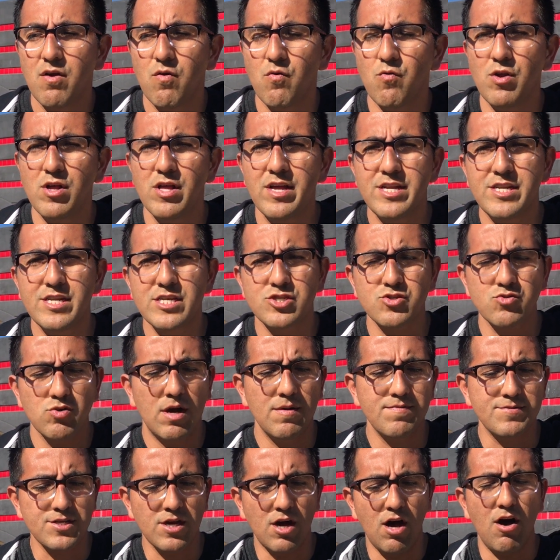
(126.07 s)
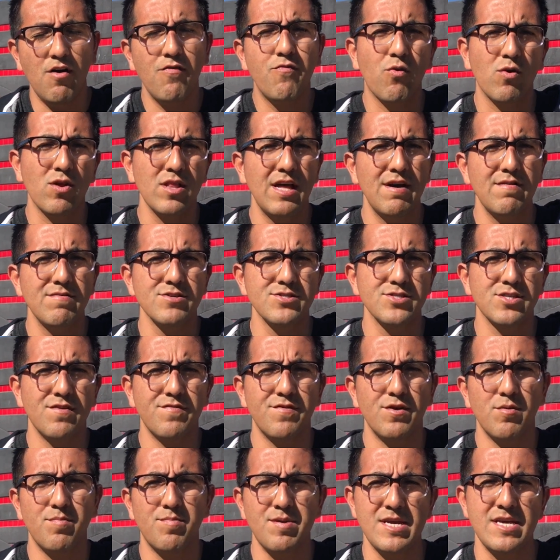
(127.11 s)
really disrupts all 4 levels
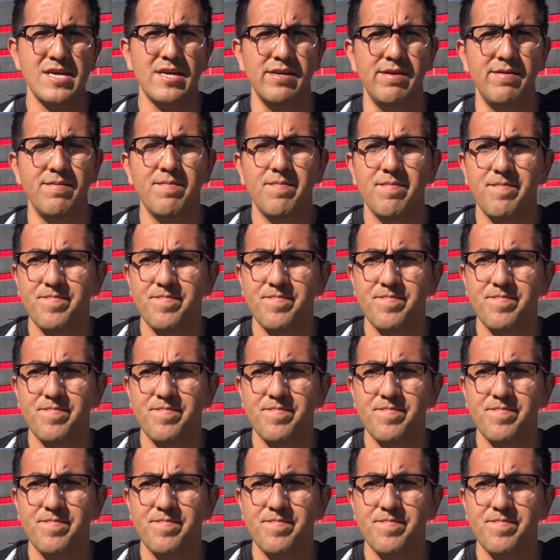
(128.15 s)
of your being.